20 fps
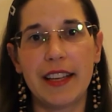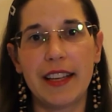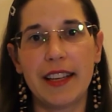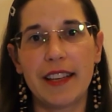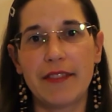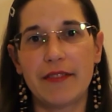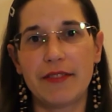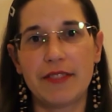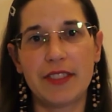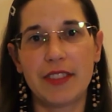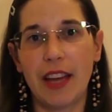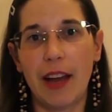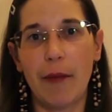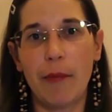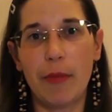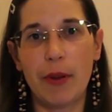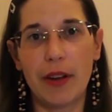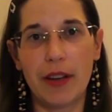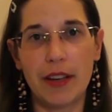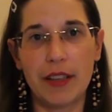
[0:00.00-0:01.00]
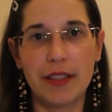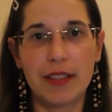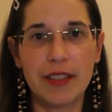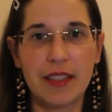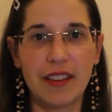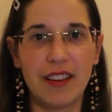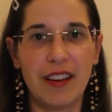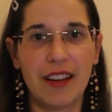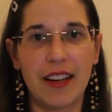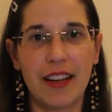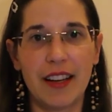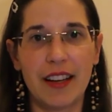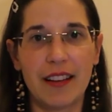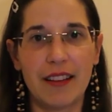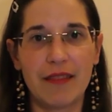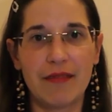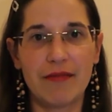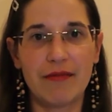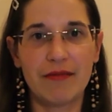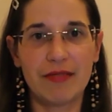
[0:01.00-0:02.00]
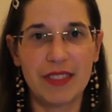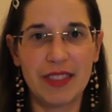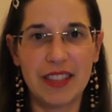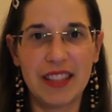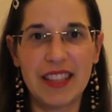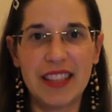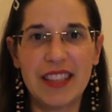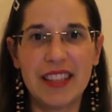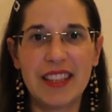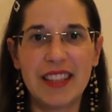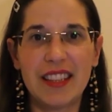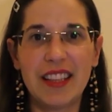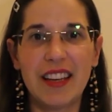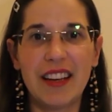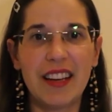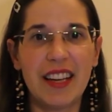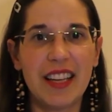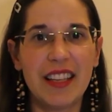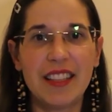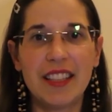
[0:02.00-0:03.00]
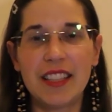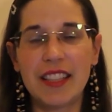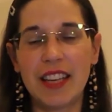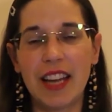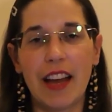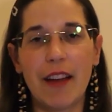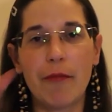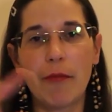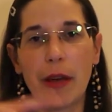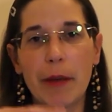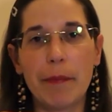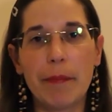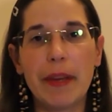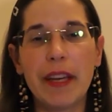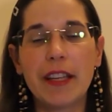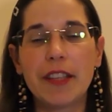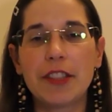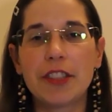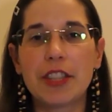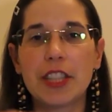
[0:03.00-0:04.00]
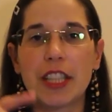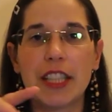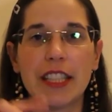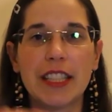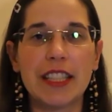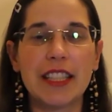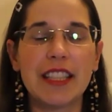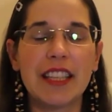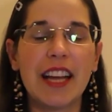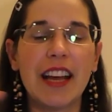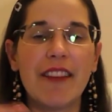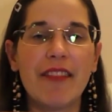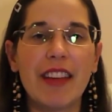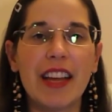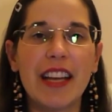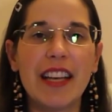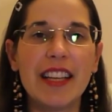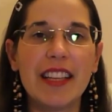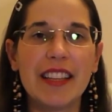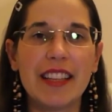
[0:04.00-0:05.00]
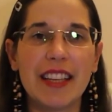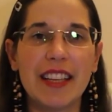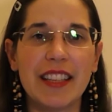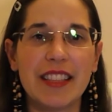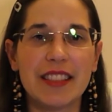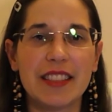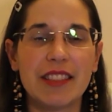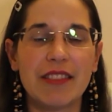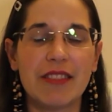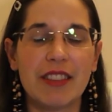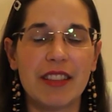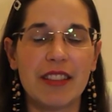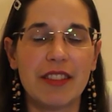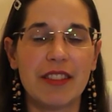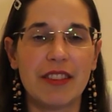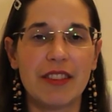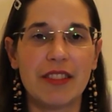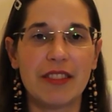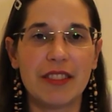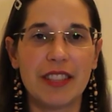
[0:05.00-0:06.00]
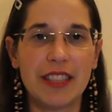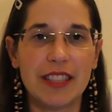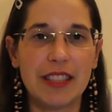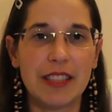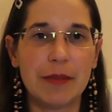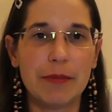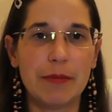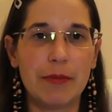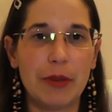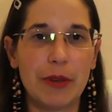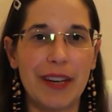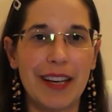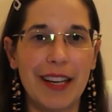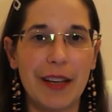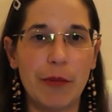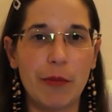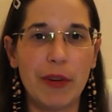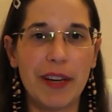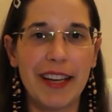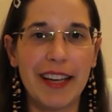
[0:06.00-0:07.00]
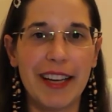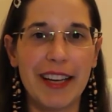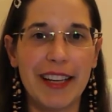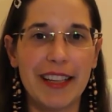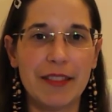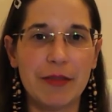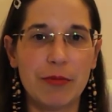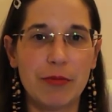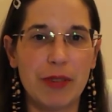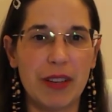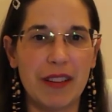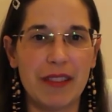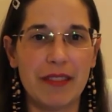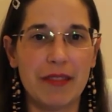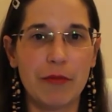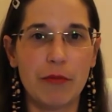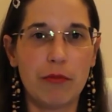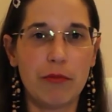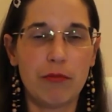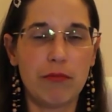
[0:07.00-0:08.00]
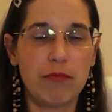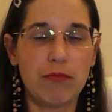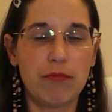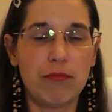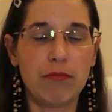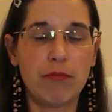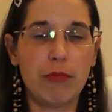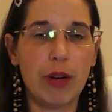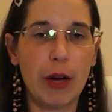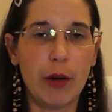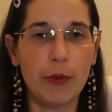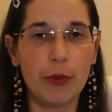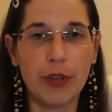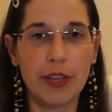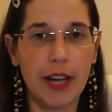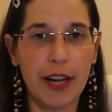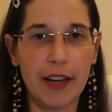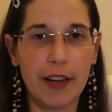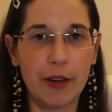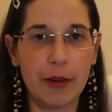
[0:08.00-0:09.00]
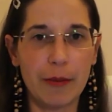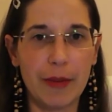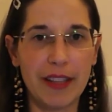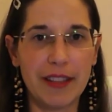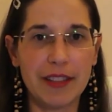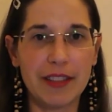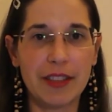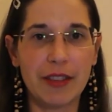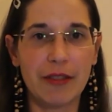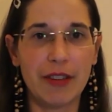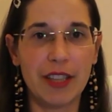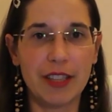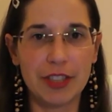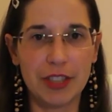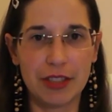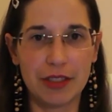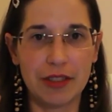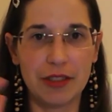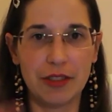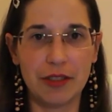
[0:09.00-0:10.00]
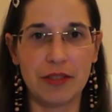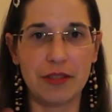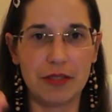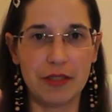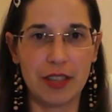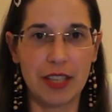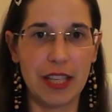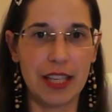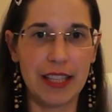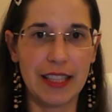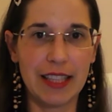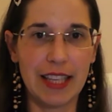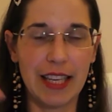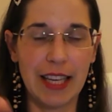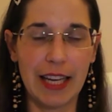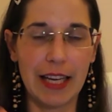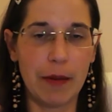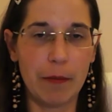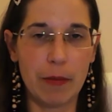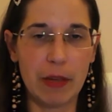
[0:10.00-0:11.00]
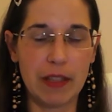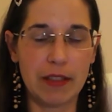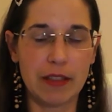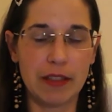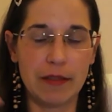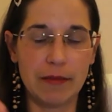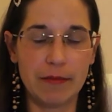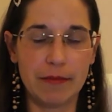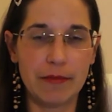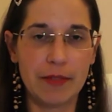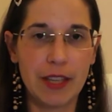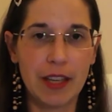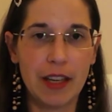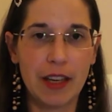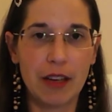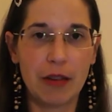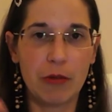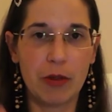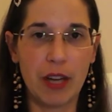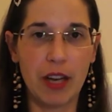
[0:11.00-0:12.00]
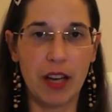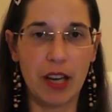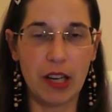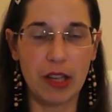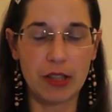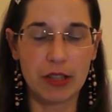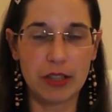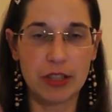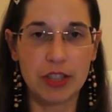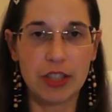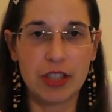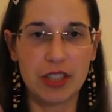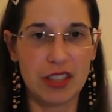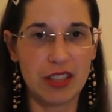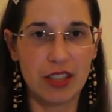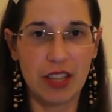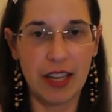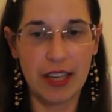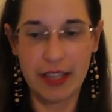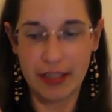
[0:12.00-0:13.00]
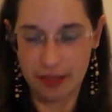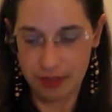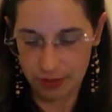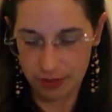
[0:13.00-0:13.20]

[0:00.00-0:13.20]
if that person, like, it didn't have my picture, it didn't have anything. So I thought, oh, this is really weird. Why would I comment? So I just used to click the like button quite a lot, just like.